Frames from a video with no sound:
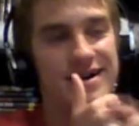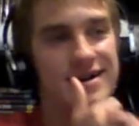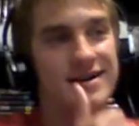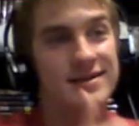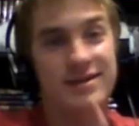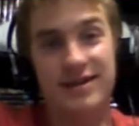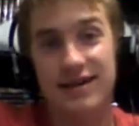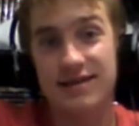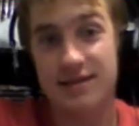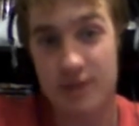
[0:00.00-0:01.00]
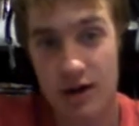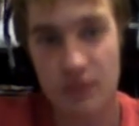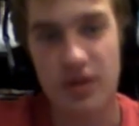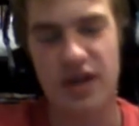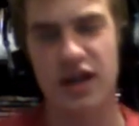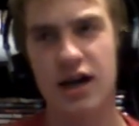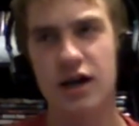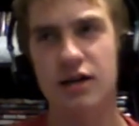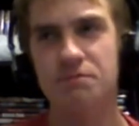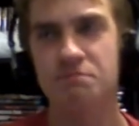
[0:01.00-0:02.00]
Uh, so yeah, Skyman.
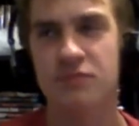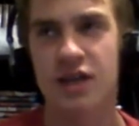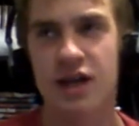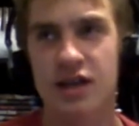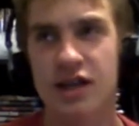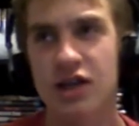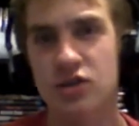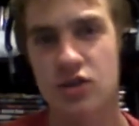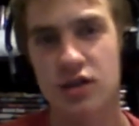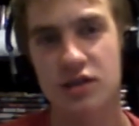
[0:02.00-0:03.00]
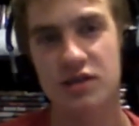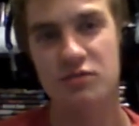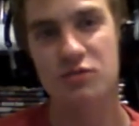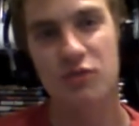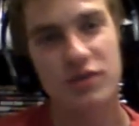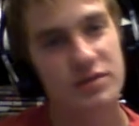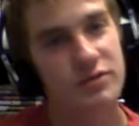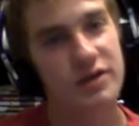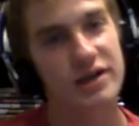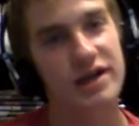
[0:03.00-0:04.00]
Um, that trailer it
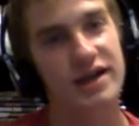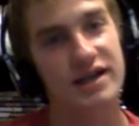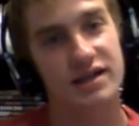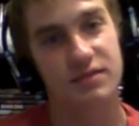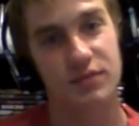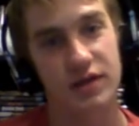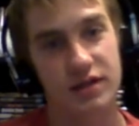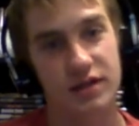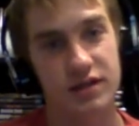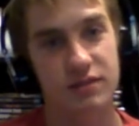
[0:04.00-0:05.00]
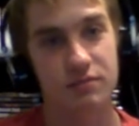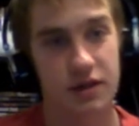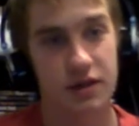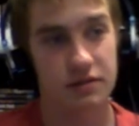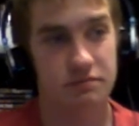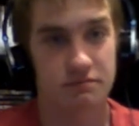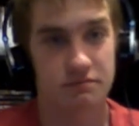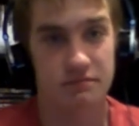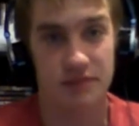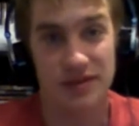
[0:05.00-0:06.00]
wasn't what I expected, but
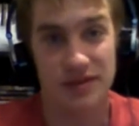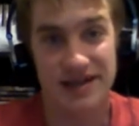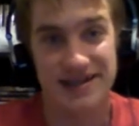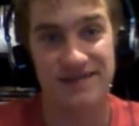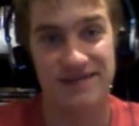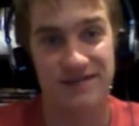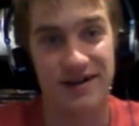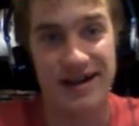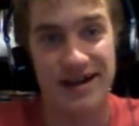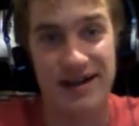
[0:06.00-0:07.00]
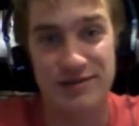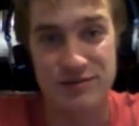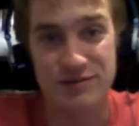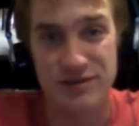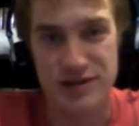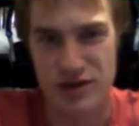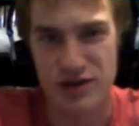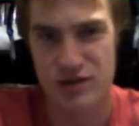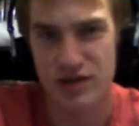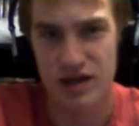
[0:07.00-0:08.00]
I mean, like, that's fine. I didn't really go
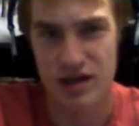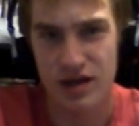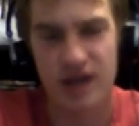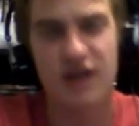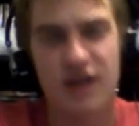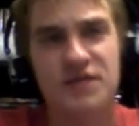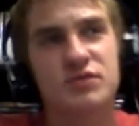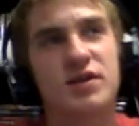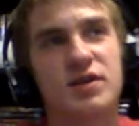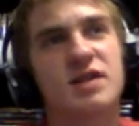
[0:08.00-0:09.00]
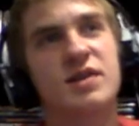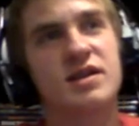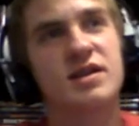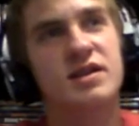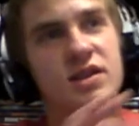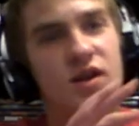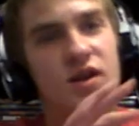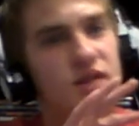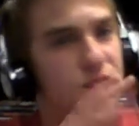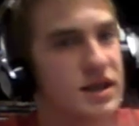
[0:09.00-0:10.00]
into it. I kind of just really expected this
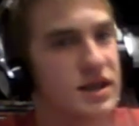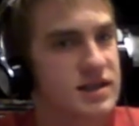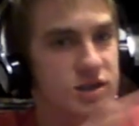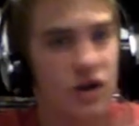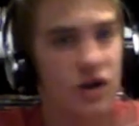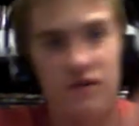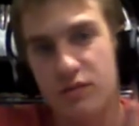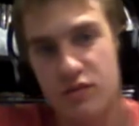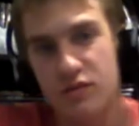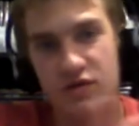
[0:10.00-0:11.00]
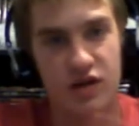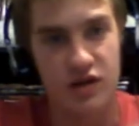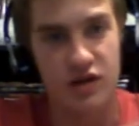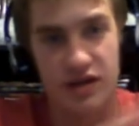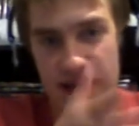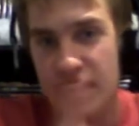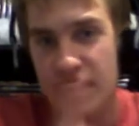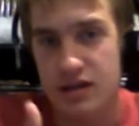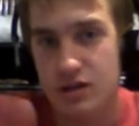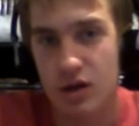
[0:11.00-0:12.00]
kind of like a basic sci-fi movie, kind of like
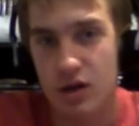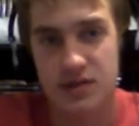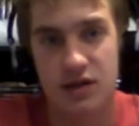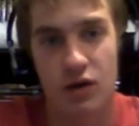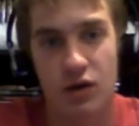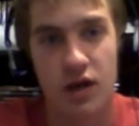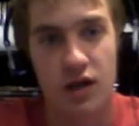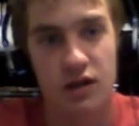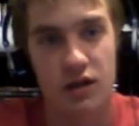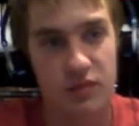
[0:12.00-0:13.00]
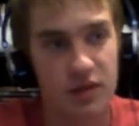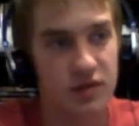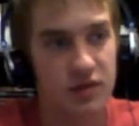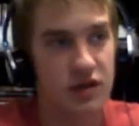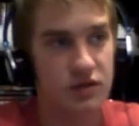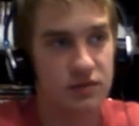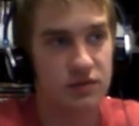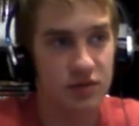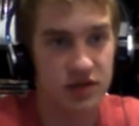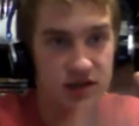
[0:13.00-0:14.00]
alien type style. Like maybe,
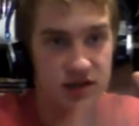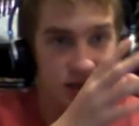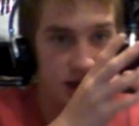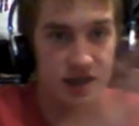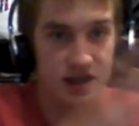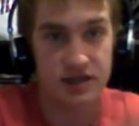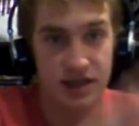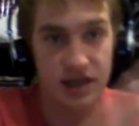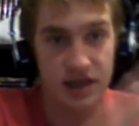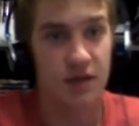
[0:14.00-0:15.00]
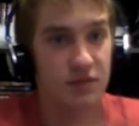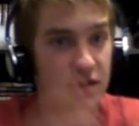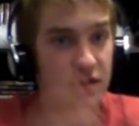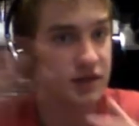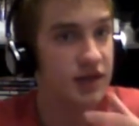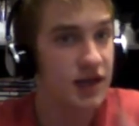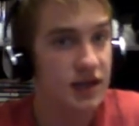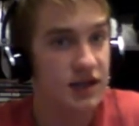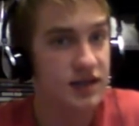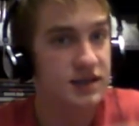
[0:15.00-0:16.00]
maybe like the aliens kidnapped him again,
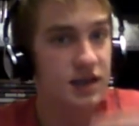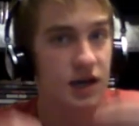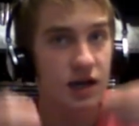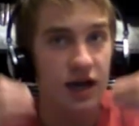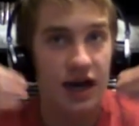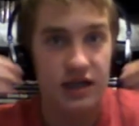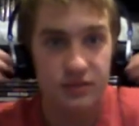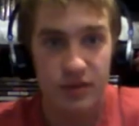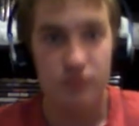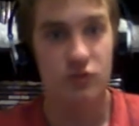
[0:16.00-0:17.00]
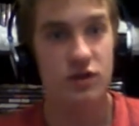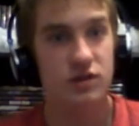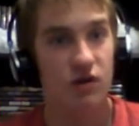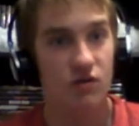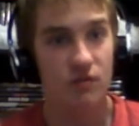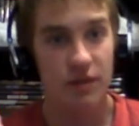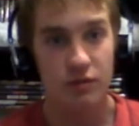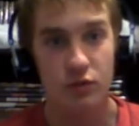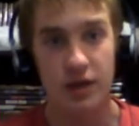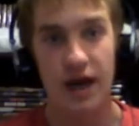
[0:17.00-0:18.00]
and he's has memories of
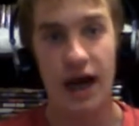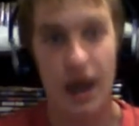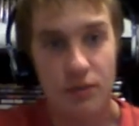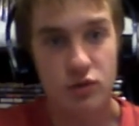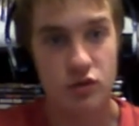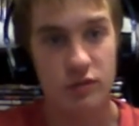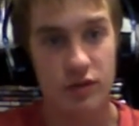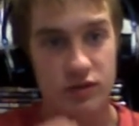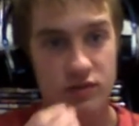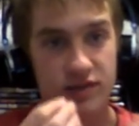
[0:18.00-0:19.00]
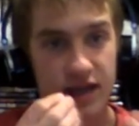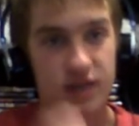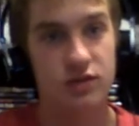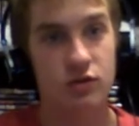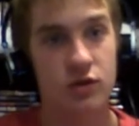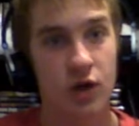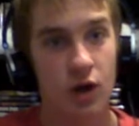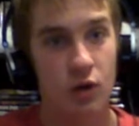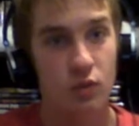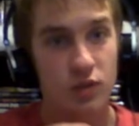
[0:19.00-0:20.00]
maybe what happened to him when he was ten years old,
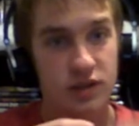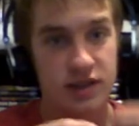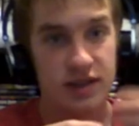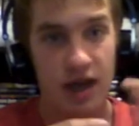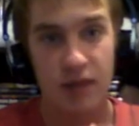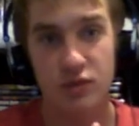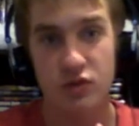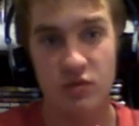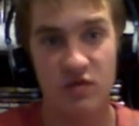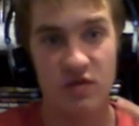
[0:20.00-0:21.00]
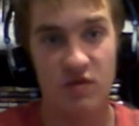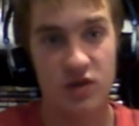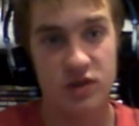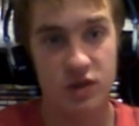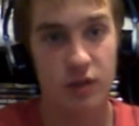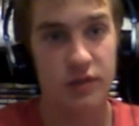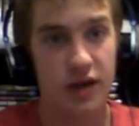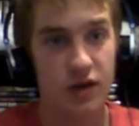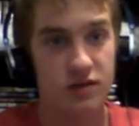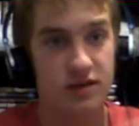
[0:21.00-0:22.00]
when this happened to him for the first time,
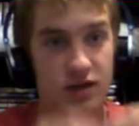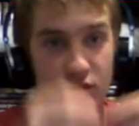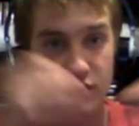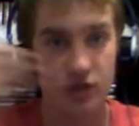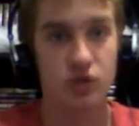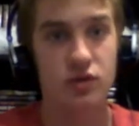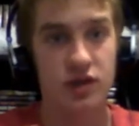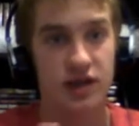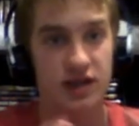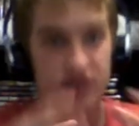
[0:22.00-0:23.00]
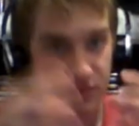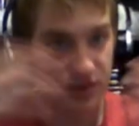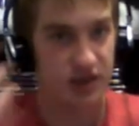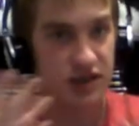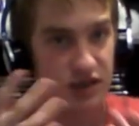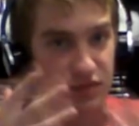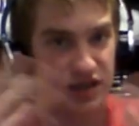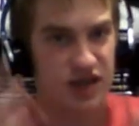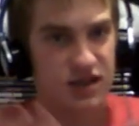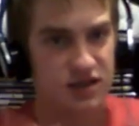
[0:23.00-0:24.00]
and now it's like a reunion, and he's meeting them
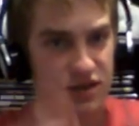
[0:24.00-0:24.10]
again.